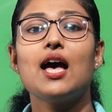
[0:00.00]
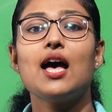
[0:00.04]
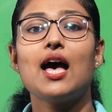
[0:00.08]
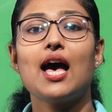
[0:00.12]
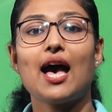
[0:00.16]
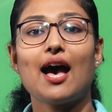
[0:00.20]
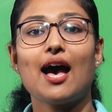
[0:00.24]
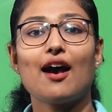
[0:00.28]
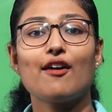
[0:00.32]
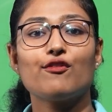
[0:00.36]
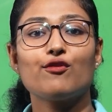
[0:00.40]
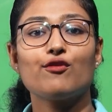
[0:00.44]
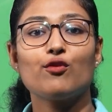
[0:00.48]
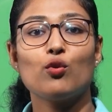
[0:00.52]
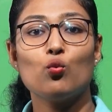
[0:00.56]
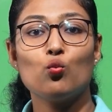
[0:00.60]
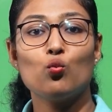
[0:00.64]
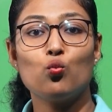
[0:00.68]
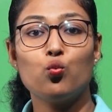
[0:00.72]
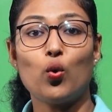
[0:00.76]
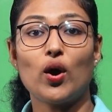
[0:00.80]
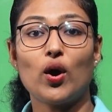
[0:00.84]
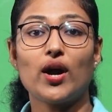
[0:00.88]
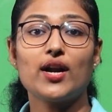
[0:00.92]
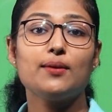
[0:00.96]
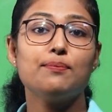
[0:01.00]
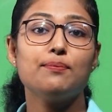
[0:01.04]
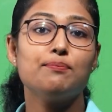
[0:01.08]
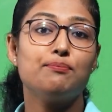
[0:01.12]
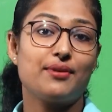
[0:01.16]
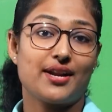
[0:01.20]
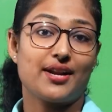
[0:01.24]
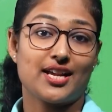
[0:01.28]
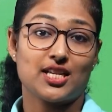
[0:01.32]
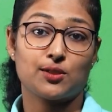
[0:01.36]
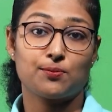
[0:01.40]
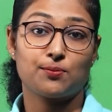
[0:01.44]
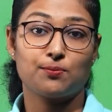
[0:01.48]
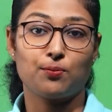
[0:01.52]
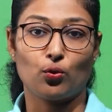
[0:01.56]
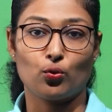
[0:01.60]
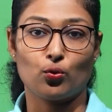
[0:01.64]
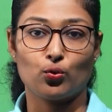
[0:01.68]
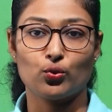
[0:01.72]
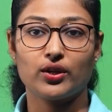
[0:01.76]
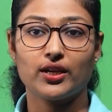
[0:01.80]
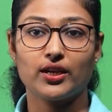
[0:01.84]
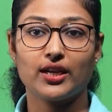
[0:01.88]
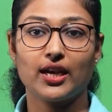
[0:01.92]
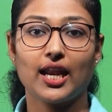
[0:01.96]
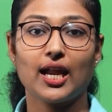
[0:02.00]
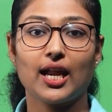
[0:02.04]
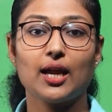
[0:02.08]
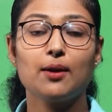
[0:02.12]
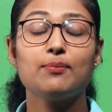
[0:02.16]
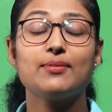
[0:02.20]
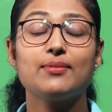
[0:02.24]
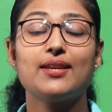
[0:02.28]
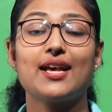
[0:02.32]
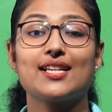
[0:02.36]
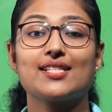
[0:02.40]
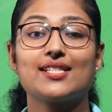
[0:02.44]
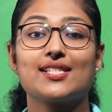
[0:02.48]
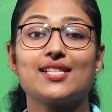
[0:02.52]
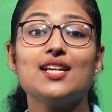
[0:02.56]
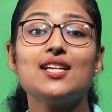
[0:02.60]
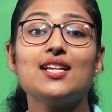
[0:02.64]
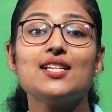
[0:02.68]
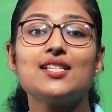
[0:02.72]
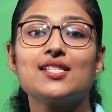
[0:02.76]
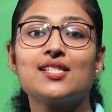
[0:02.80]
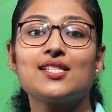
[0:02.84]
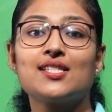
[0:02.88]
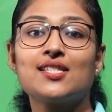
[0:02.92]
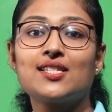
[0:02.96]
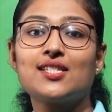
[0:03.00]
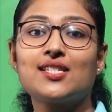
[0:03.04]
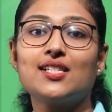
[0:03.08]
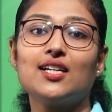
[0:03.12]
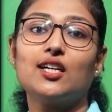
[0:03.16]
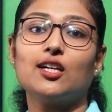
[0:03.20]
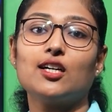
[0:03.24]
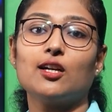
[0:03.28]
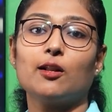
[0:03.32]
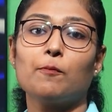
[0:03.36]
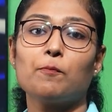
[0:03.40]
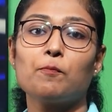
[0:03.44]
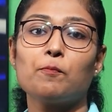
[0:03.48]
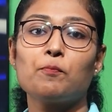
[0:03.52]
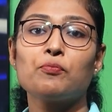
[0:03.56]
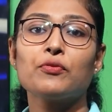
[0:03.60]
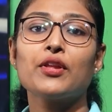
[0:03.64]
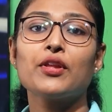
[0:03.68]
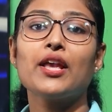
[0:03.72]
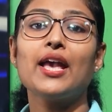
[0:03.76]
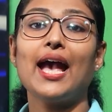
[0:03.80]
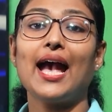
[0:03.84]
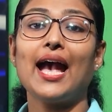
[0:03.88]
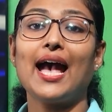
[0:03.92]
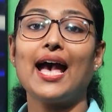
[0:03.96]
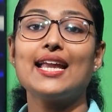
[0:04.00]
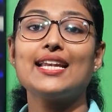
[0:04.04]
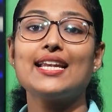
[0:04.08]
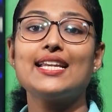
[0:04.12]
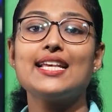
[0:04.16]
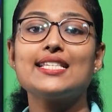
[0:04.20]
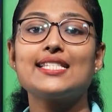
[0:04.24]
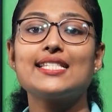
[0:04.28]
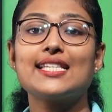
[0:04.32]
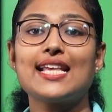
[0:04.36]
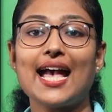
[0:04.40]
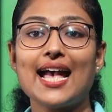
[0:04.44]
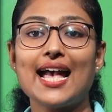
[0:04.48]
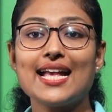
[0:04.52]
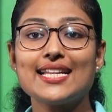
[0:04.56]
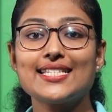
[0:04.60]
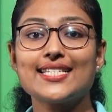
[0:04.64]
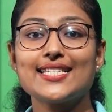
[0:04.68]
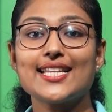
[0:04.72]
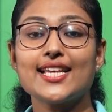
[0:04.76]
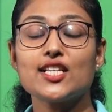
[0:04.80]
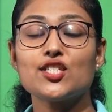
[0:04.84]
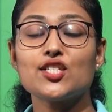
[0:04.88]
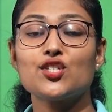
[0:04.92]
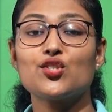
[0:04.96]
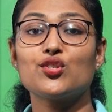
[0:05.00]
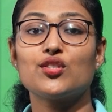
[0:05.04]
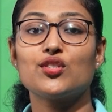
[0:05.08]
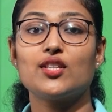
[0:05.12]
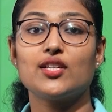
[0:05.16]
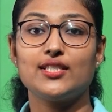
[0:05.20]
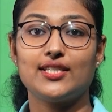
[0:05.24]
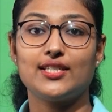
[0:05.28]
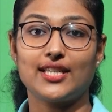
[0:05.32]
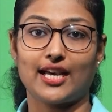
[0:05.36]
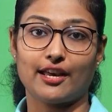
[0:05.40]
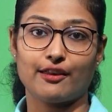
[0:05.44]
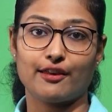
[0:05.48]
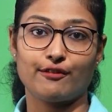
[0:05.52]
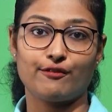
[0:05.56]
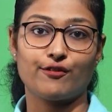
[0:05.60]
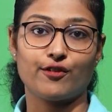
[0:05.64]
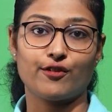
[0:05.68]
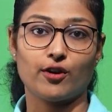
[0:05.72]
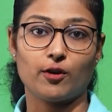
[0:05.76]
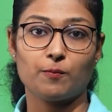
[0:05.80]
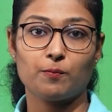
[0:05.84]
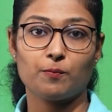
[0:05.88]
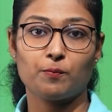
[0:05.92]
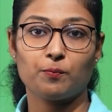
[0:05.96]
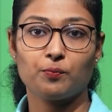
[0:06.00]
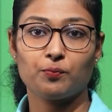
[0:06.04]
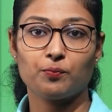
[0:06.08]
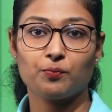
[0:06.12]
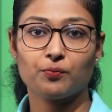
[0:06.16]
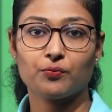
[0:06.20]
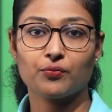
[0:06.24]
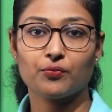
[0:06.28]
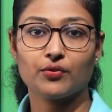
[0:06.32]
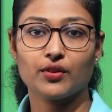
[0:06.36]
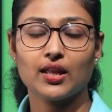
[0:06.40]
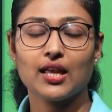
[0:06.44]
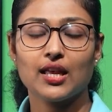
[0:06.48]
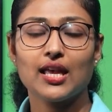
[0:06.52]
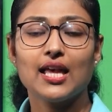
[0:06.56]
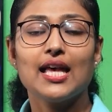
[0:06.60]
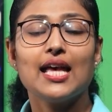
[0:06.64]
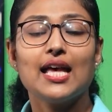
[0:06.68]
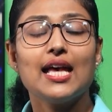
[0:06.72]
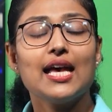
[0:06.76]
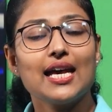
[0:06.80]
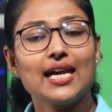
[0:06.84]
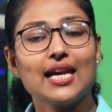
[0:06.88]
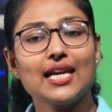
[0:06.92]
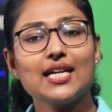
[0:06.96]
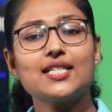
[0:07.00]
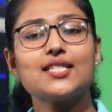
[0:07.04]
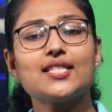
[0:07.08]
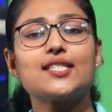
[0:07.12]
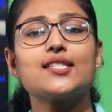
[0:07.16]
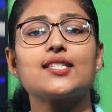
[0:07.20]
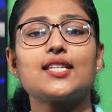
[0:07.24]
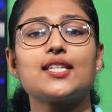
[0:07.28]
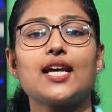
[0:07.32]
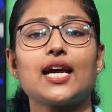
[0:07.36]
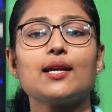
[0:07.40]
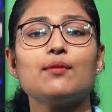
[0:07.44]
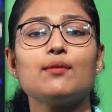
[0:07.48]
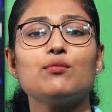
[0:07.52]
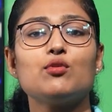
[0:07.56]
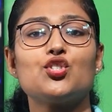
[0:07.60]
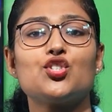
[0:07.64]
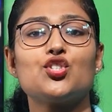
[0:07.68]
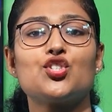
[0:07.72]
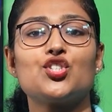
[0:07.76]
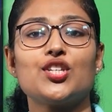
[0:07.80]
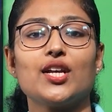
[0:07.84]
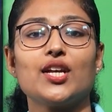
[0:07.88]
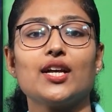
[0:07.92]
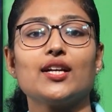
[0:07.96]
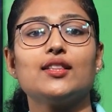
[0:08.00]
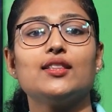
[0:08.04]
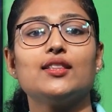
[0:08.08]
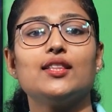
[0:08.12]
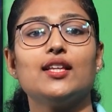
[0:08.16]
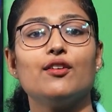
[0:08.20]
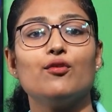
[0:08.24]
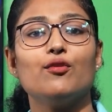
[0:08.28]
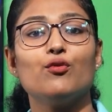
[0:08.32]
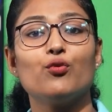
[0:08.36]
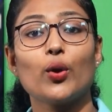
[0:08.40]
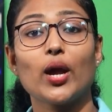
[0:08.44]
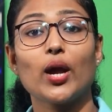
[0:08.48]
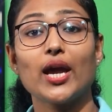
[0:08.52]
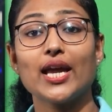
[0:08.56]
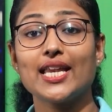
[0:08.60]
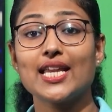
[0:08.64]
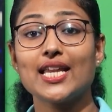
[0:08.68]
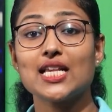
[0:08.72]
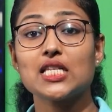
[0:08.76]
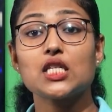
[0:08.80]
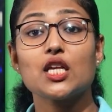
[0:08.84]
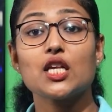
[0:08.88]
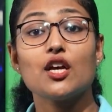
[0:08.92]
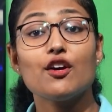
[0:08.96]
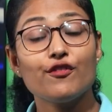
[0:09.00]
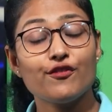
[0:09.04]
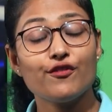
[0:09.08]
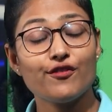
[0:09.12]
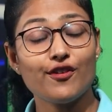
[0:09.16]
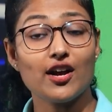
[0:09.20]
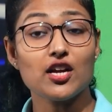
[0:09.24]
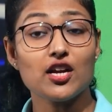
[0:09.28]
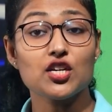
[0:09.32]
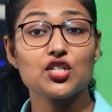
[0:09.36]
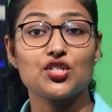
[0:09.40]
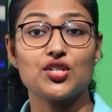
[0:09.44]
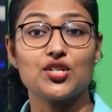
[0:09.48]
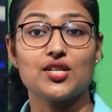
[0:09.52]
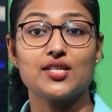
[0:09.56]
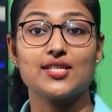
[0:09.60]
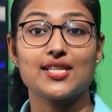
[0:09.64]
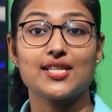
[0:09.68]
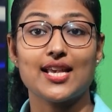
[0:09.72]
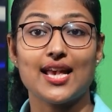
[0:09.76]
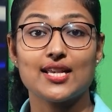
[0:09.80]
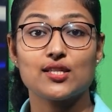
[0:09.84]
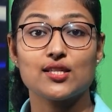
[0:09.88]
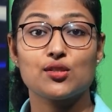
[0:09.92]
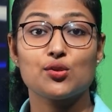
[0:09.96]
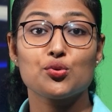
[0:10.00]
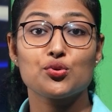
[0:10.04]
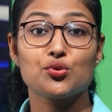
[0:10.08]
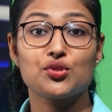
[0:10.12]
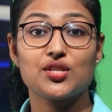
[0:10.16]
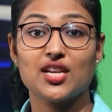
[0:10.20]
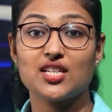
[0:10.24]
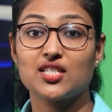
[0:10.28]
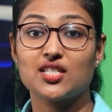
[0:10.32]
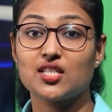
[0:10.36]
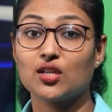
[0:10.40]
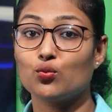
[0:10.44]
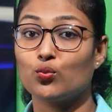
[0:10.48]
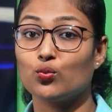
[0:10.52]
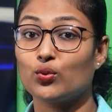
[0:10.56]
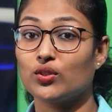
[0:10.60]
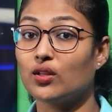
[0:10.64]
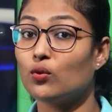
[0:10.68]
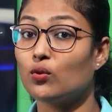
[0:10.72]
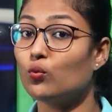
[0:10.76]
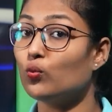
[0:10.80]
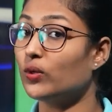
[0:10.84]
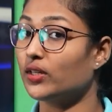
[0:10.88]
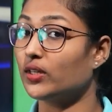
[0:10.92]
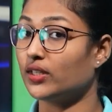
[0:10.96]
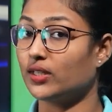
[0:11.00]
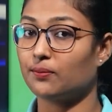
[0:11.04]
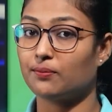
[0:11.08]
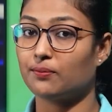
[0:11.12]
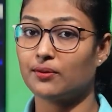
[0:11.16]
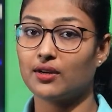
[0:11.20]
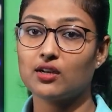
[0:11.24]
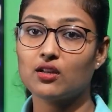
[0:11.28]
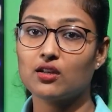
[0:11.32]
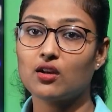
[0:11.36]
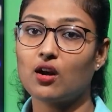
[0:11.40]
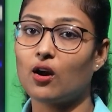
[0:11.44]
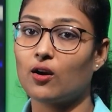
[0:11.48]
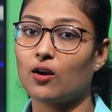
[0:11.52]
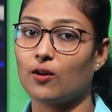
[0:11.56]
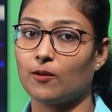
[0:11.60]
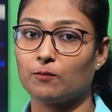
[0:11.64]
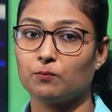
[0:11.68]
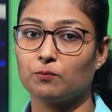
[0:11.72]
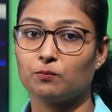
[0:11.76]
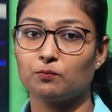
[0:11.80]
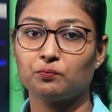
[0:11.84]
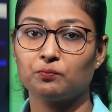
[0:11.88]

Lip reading: have one breastbone named as the sternum and is attached to the diaphragm. It's time to check the various functions associated with the vertebral column.